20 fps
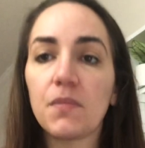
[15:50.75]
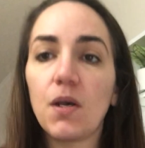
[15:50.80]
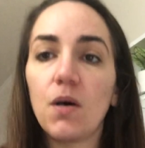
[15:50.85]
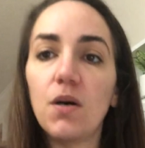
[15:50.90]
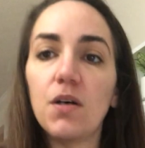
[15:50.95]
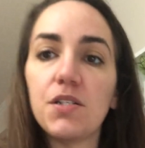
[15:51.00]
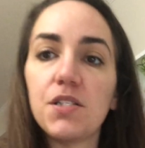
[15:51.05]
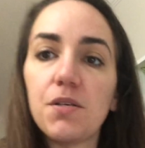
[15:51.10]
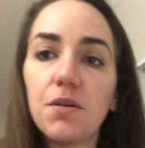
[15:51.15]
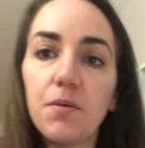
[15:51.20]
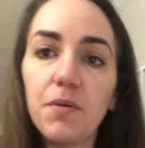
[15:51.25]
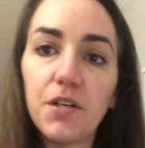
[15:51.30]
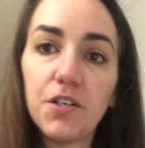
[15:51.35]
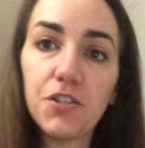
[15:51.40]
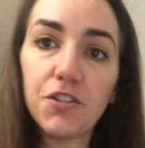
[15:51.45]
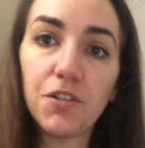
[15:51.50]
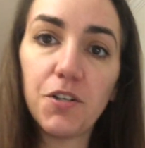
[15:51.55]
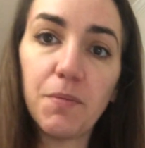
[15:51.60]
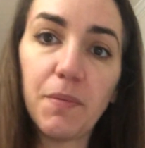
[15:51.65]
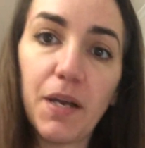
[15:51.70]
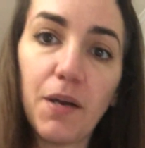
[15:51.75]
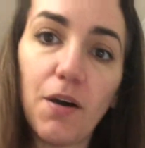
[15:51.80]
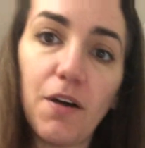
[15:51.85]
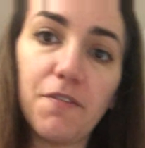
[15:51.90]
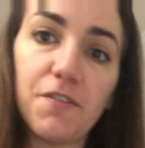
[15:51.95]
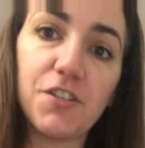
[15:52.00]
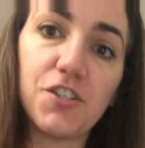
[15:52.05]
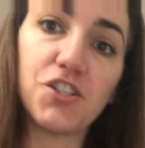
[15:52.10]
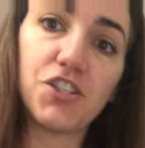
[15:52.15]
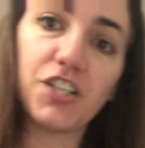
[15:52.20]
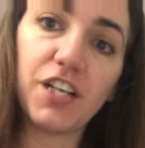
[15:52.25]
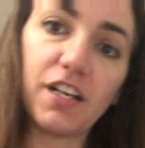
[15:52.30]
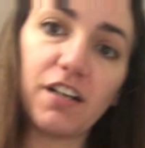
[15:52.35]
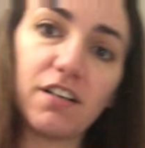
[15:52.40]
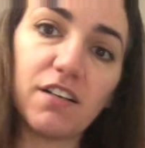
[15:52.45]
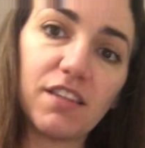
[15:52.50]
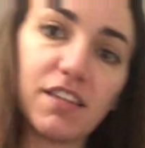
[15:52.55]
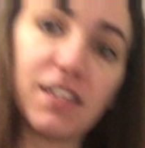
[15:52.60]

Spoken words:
Also, I want to show you my office chair.